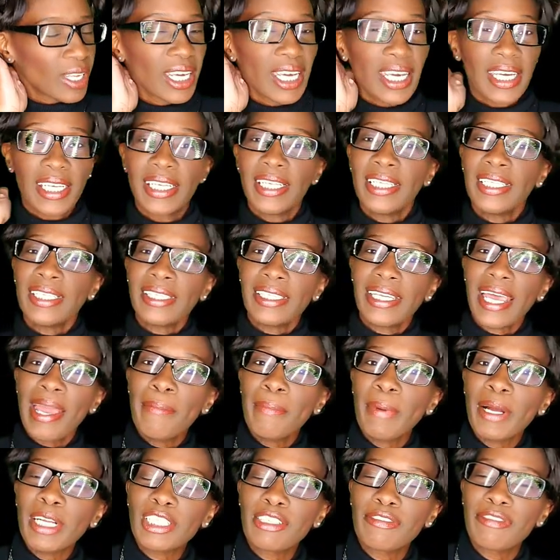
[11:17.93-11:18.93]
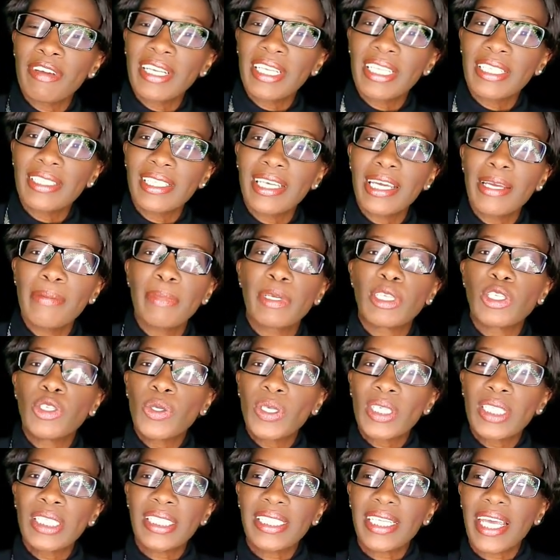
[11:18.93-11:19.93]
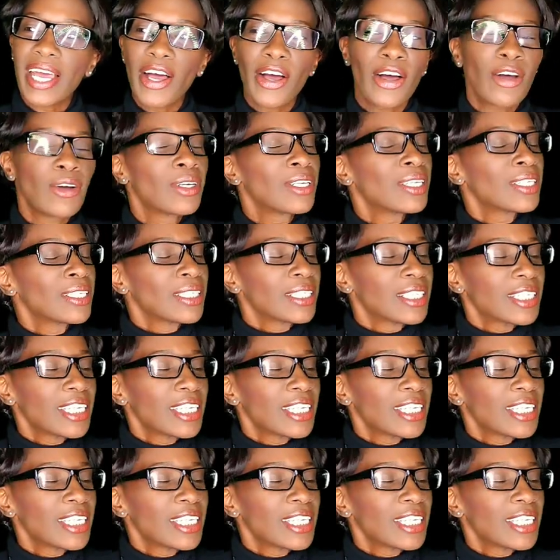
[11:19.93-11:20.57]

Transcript: He didn't say much of anything, but you can tell